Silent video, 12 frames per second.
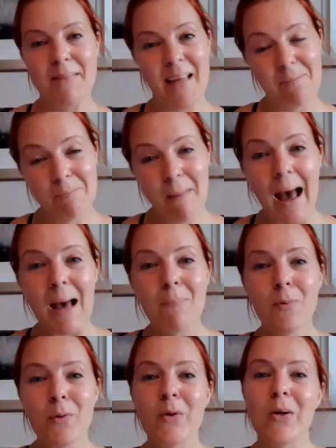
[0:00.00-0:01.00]
up that map
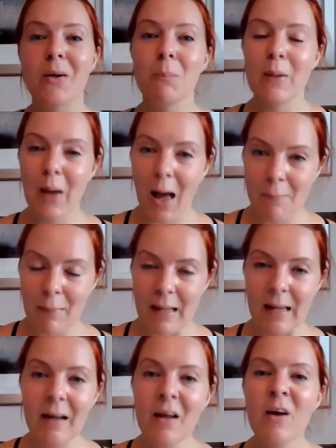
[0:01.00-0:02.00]
you're going to be
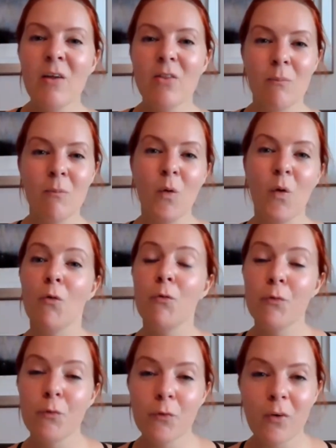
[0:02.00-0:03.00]
coming, the more
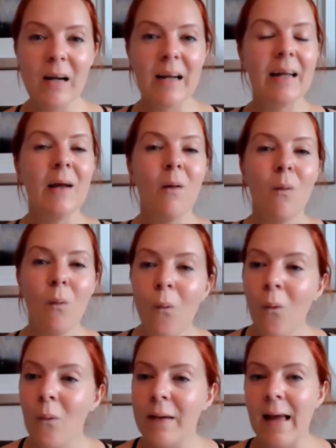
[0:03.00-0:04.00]
free
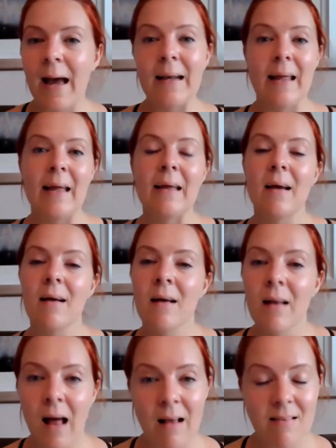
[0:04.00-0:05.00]
organic
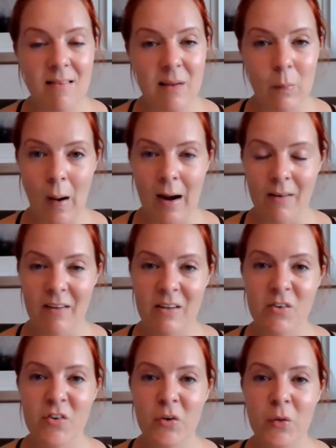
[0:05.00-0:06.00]
class
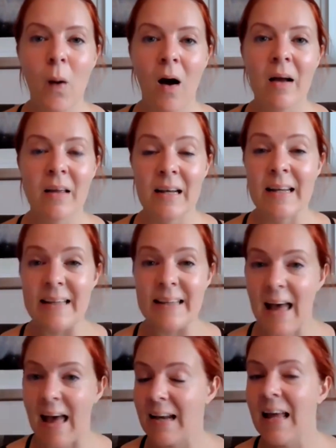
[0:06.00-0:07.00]
inquiries you are going to
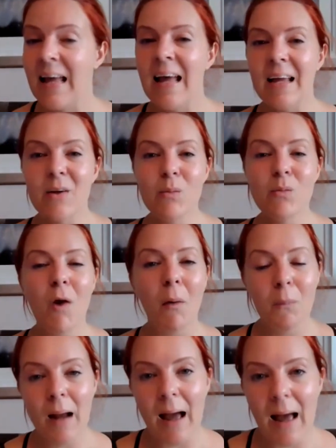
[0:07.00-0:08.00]
get. You
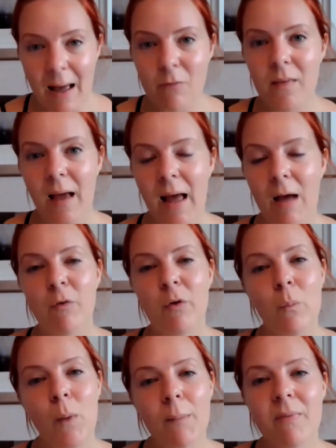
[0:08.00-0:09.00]
don't have to have
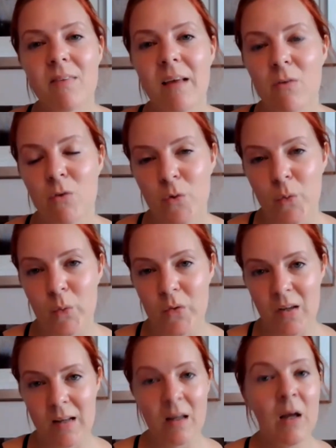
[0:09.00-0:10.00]
your website
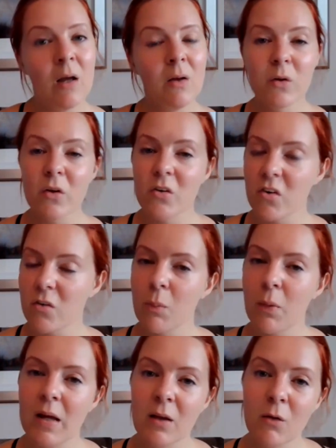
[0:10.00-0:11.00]
sorted. You can just
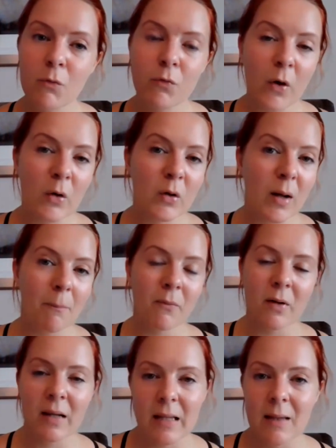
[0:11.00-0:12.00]
put in your phone
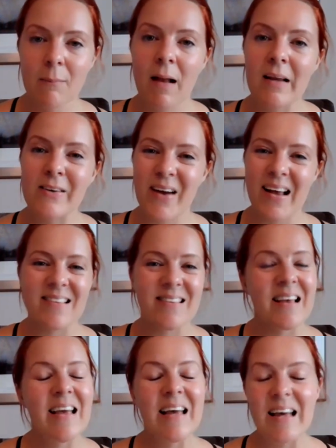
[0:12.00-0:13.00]
number and email
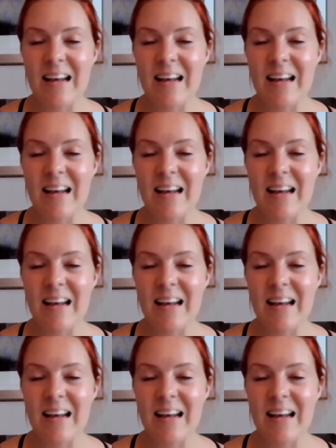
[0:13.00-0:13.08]
address